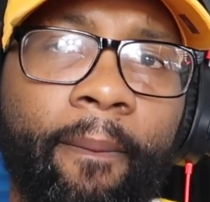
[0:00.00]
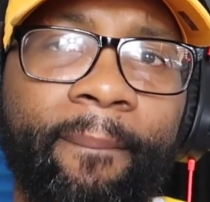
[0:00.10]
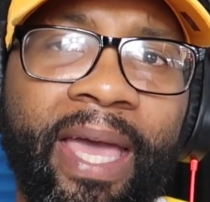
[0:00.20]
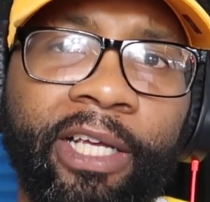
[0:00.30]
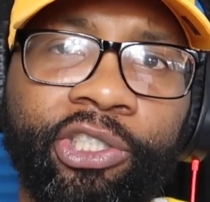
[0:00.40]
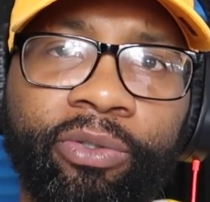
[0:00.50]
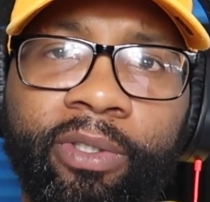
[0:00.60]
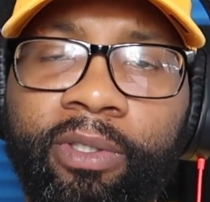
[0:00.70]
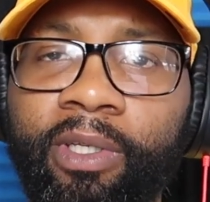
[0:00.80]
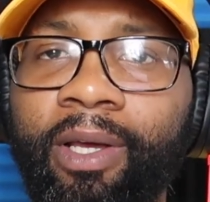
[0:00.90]
mass
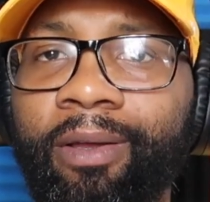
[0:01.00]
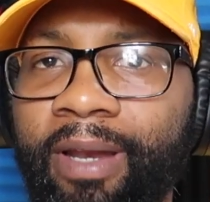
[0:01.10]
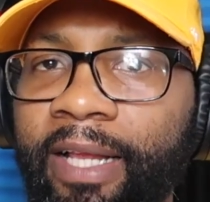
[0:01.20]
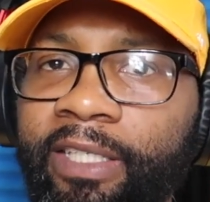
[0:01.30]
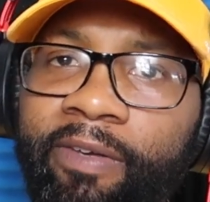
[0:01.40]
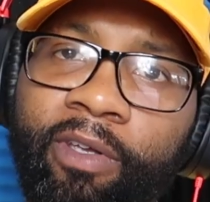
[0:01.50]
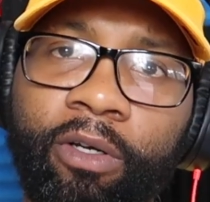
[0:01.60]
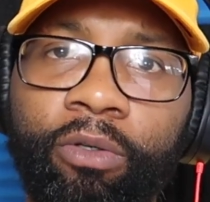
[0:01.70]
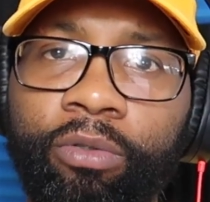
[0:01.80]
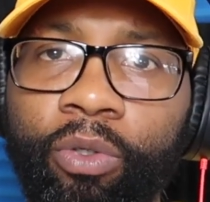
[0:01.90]
shootings, not to even
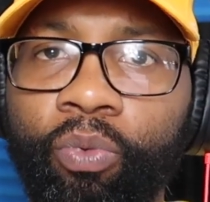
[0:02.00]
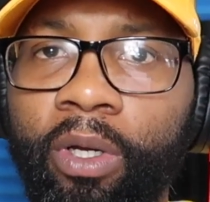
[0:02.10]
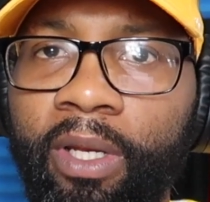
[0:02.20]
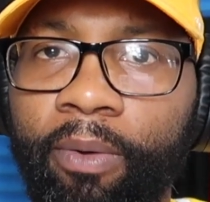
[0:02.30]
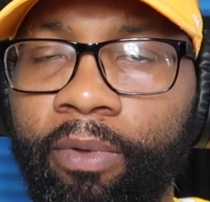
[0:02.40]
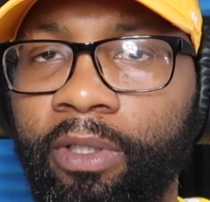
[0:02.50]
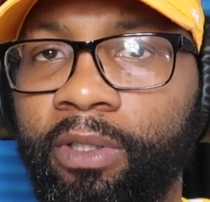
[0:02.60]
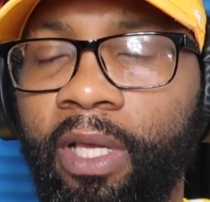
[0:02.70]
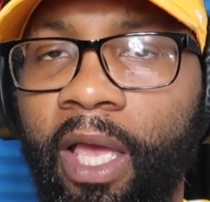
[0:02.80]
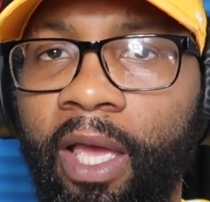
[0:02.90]
include the one that we
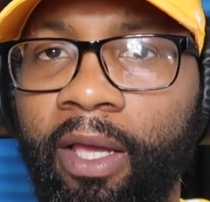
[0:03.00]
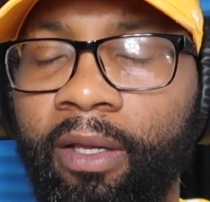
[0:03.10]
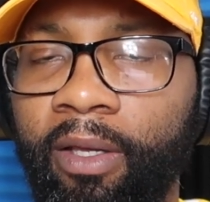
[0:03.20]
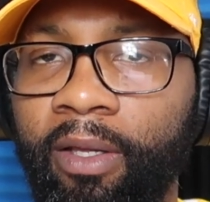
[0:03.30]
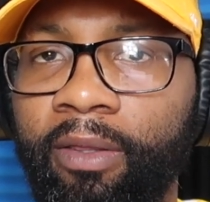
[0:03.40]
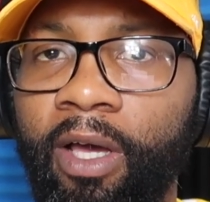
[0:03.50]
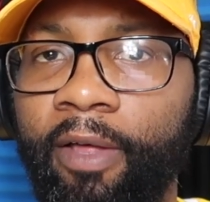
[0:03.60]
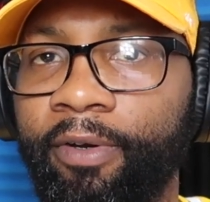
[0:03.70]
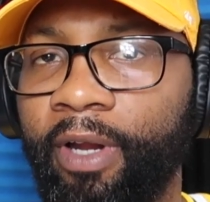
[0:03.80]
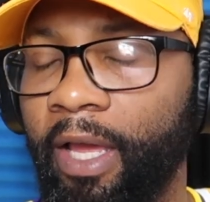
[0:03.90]
just had the
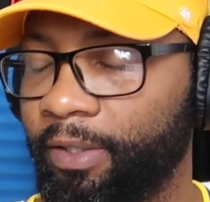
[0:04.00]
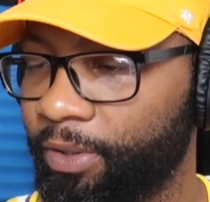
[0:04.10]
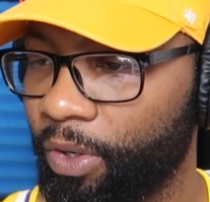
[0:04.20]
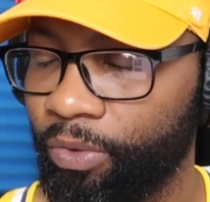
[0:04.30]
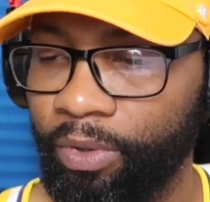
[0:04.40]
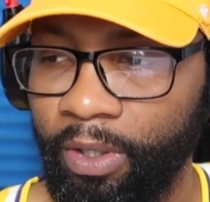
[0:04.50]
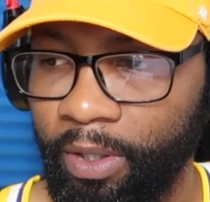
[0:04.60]
other night. So